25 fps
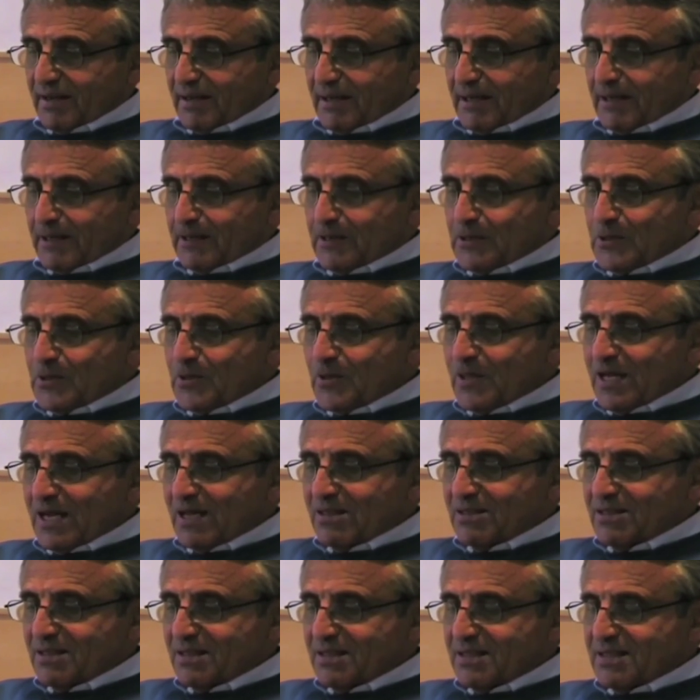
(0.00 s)
In
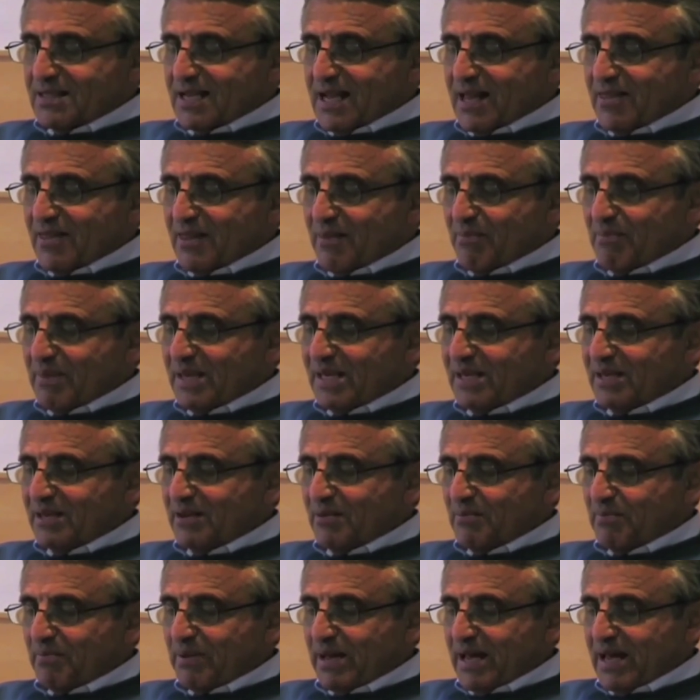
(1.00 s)
2010, the
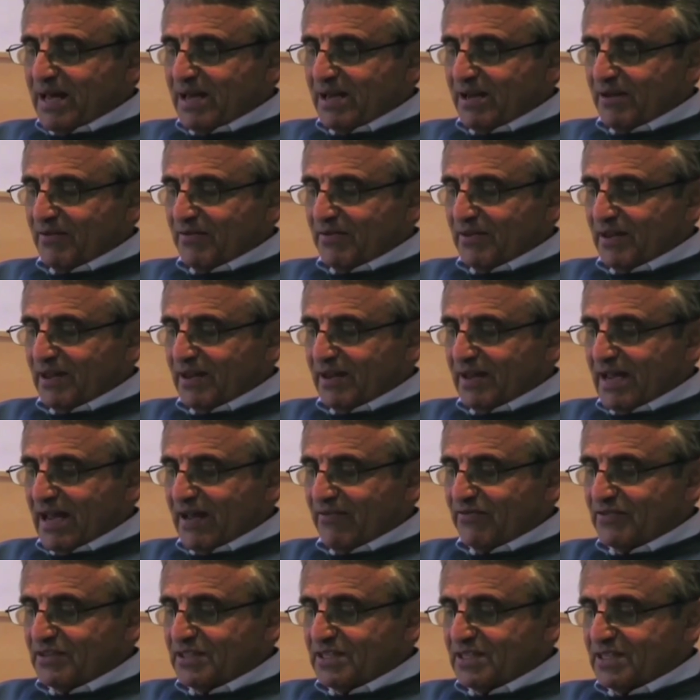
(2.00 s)
median pay of the
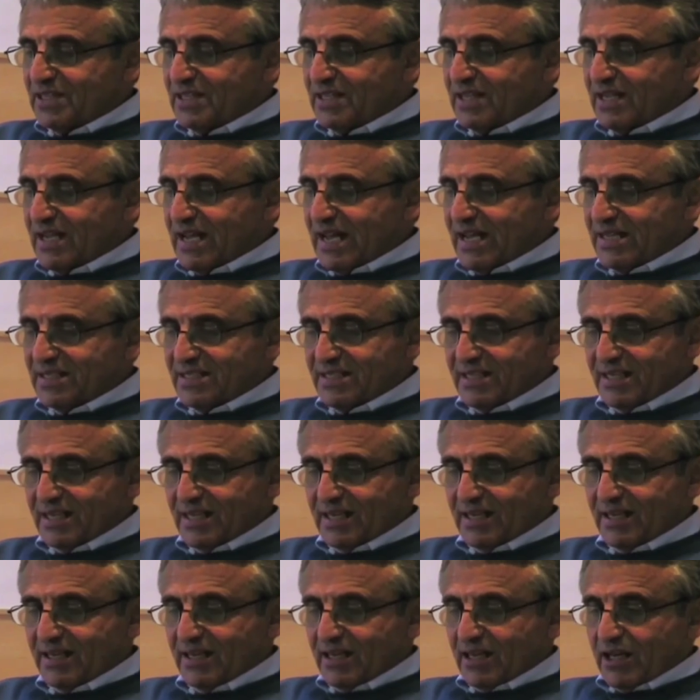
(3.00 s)

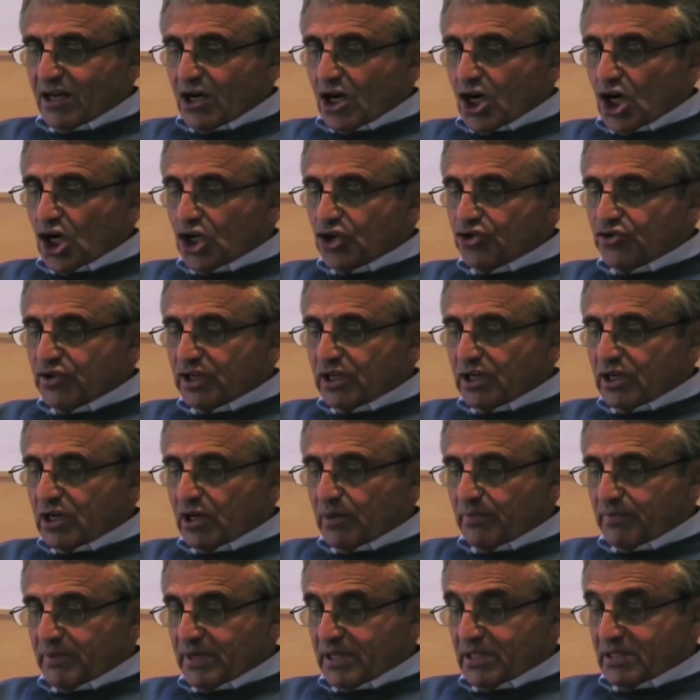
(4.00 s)
FTSE 100
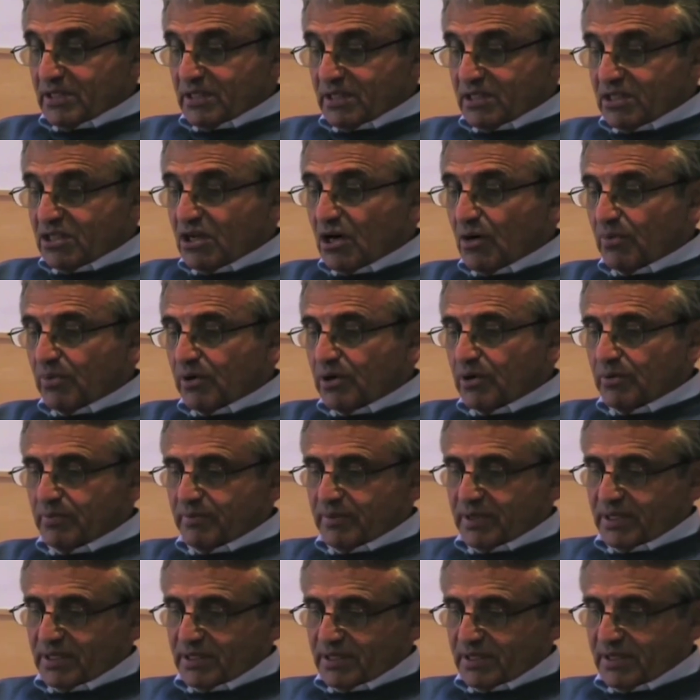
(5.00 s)
companies, the top
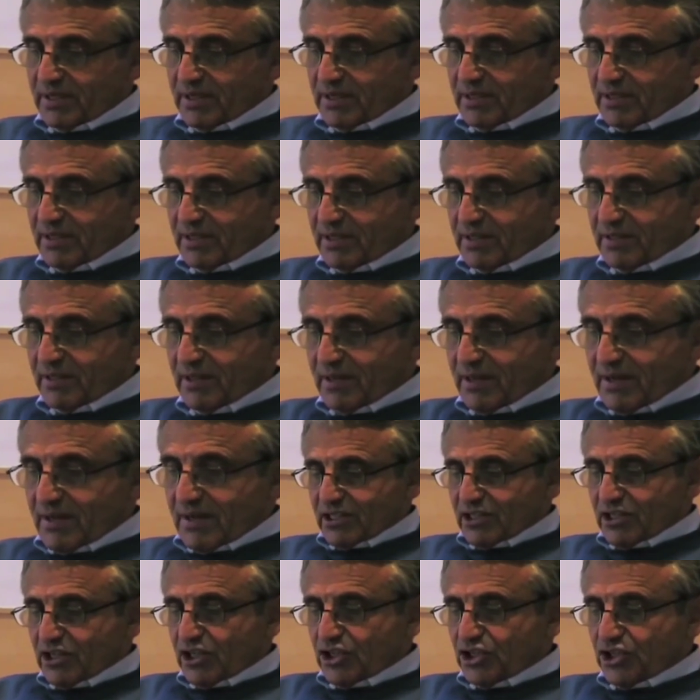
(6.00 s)
companies in this
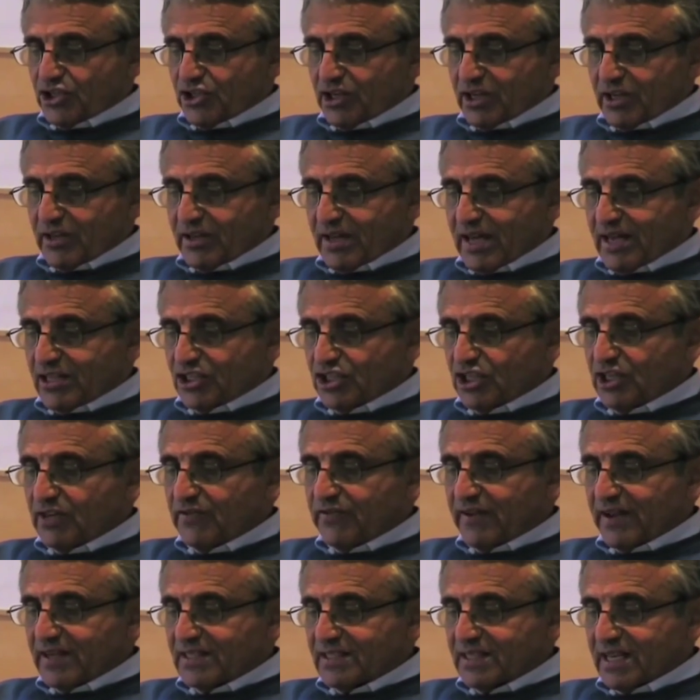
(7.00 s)
country, their chief
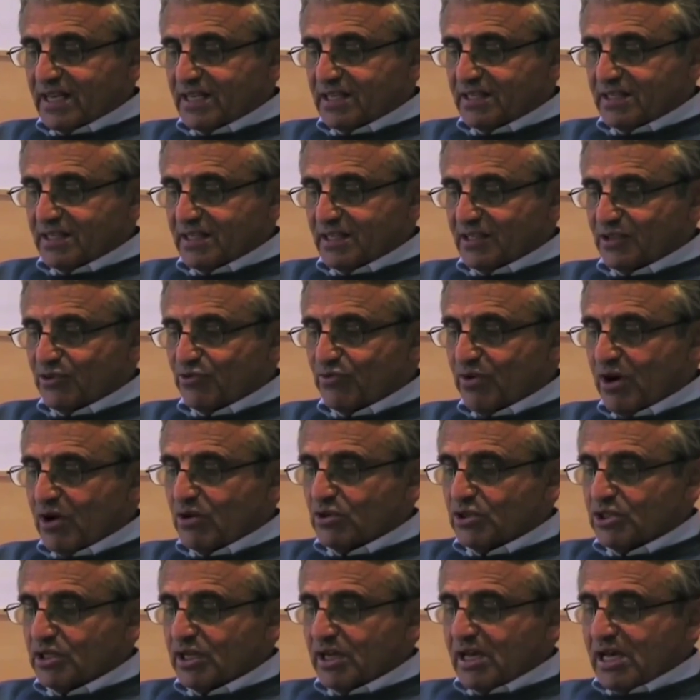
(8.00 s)
executives,
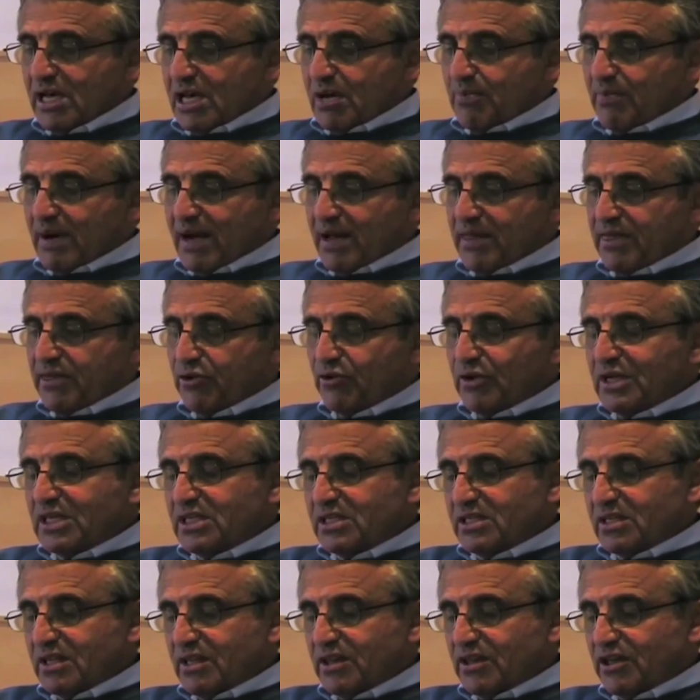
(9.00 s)
rose by
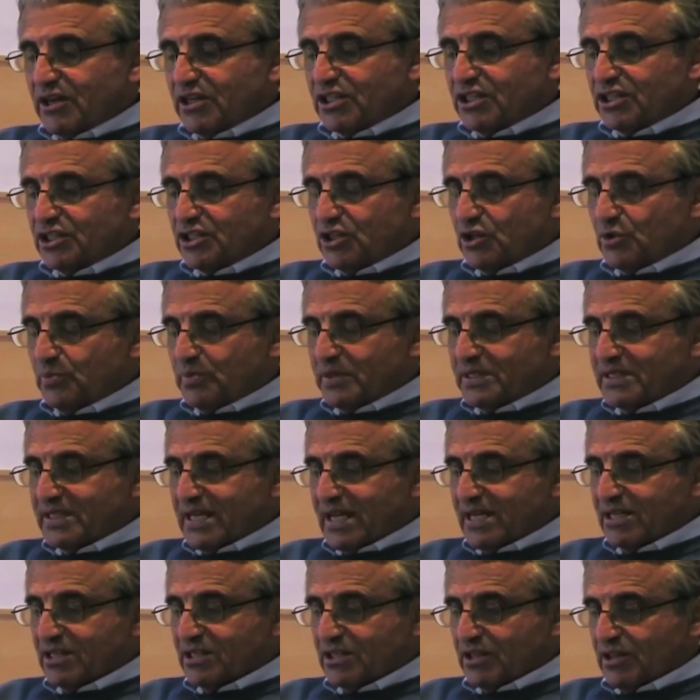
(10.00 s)

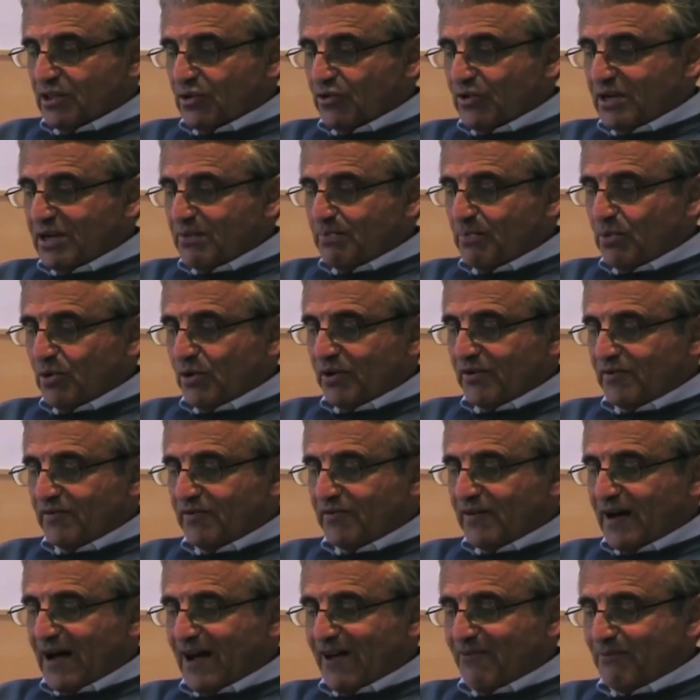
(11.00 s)
32% to
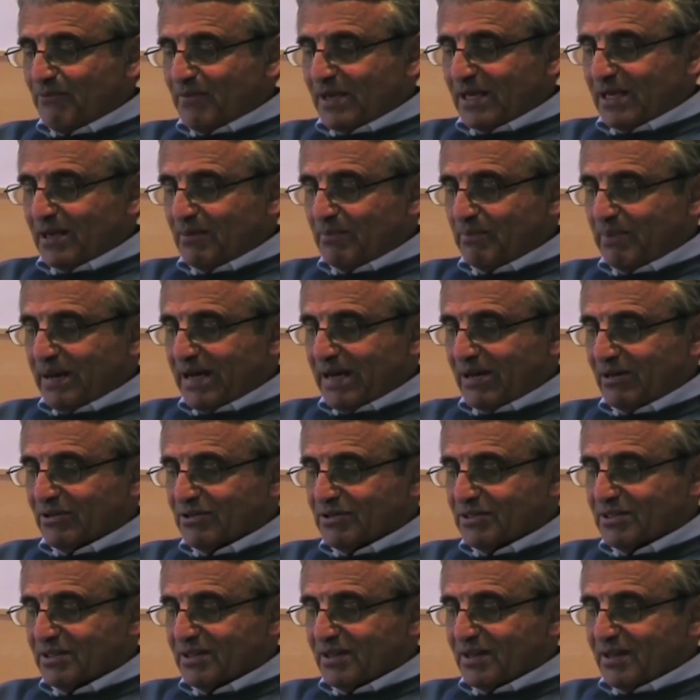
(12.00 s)
£3.5 million,
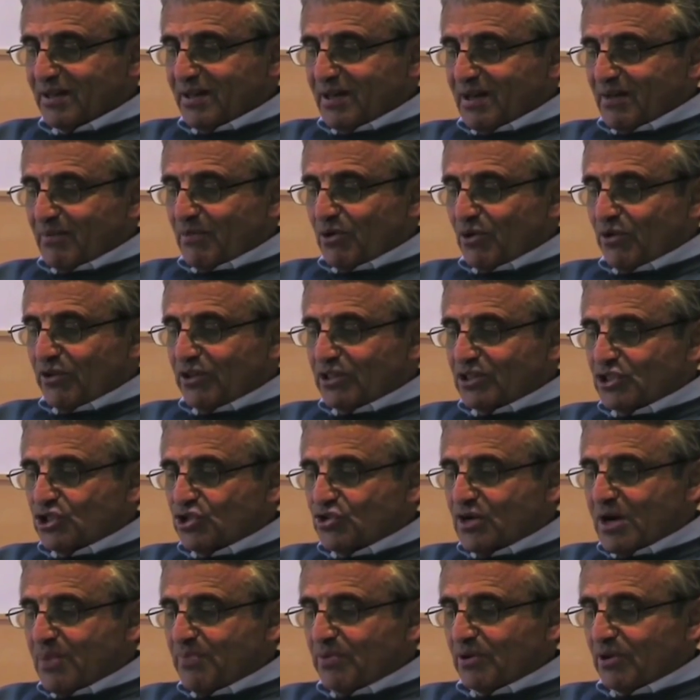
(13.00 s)
more than
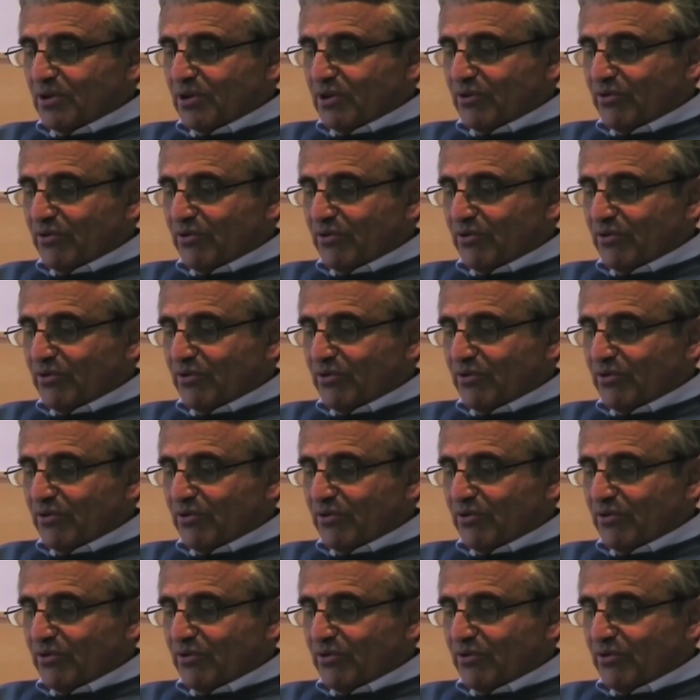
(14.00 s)
treble the